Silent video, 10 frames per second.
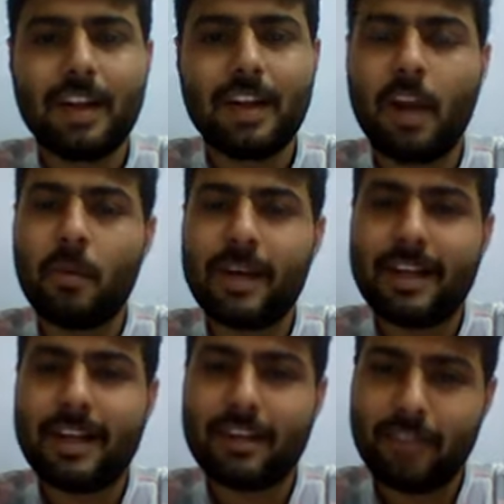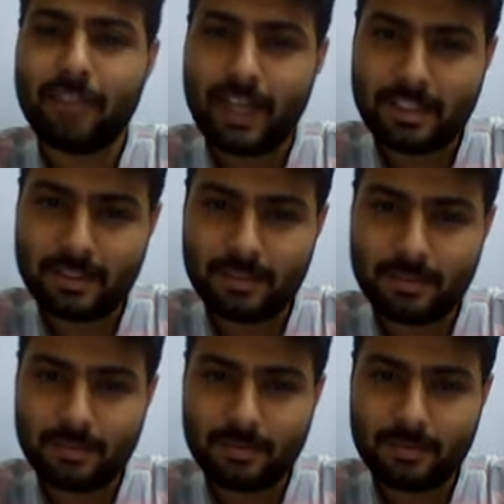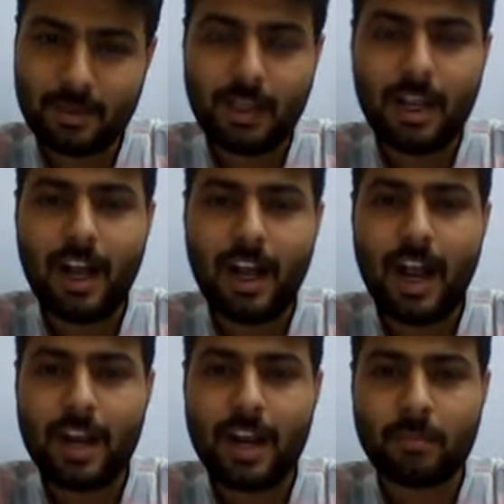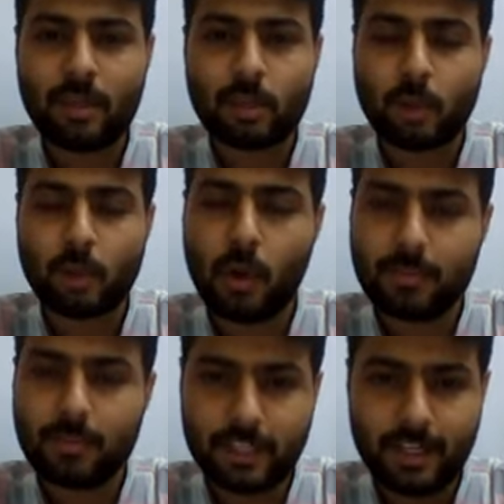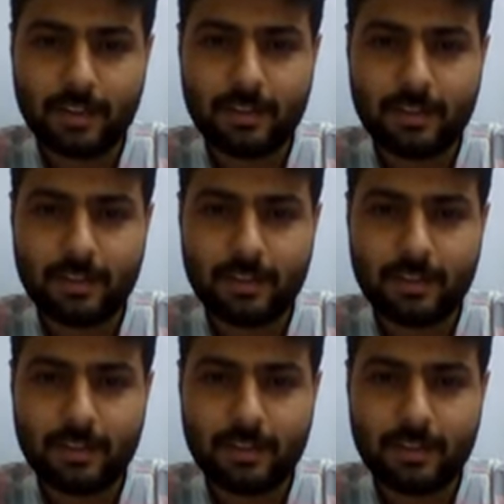Hello my dear friends, I am Soham Jagad.